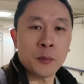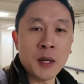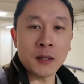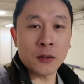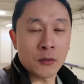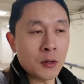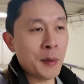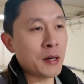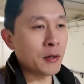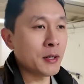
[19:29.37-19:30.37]
Made it through the
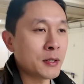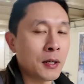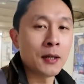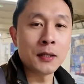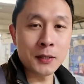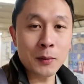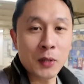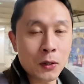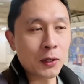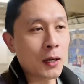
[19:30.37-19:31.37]
barriers
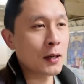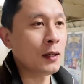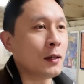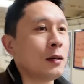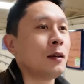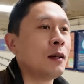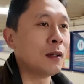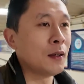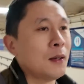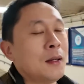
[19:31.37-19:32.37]
semi-okay.
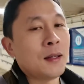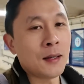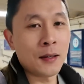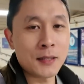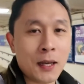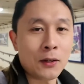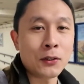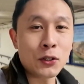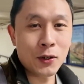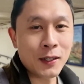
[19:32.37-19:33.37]
Now let's head on
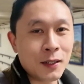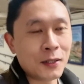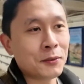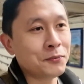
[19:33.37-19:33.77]
the train.